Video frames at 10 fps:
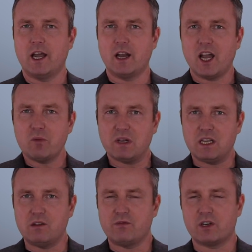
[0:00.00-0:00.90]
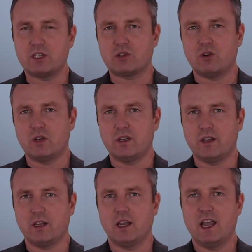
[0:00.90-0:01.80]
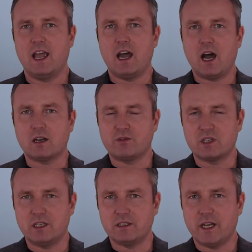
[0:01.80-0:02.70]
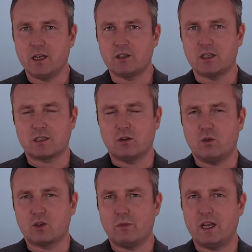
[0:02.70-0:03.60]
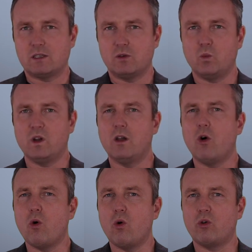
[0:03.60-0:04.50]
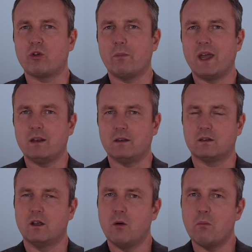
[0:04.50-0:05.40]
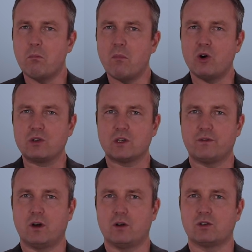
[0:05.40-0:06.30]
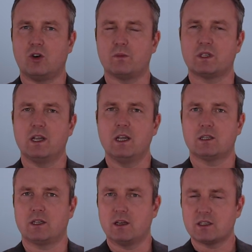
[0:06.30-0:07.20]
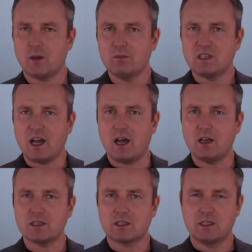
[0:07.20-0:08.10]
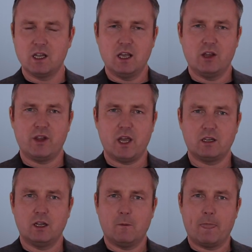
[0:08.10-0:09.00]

And I believe very strongly that artificial intelligence and automation will augment most of our jobs. So there are some tasks that